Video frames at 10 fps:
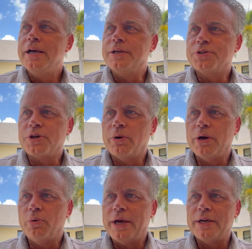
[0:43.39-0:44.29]
And so
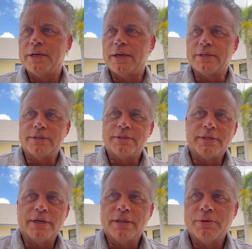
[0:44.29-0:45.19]
I waited
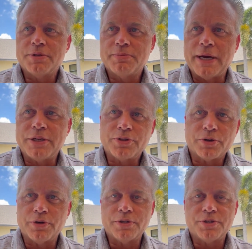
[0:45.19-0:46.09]
until it was my
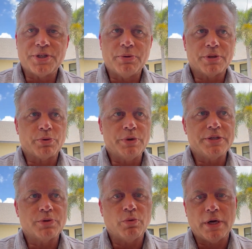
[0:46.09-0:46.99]
turn to see what the
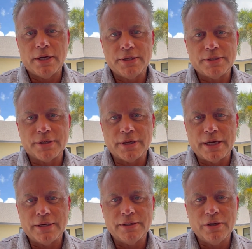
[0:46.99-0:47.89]
reason was, and
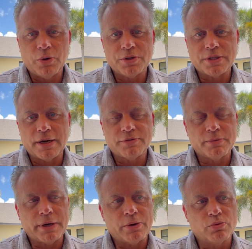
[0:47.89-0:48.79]
I noticed off to
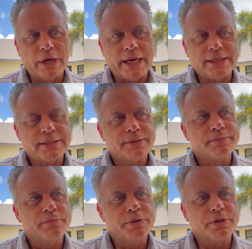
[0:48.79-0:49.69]
my right,
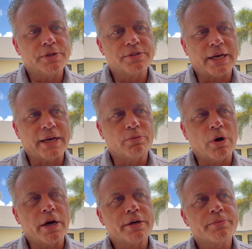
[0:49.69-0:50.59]
near the
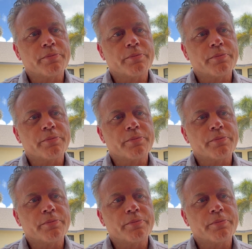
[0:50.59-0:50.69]
sidewalk,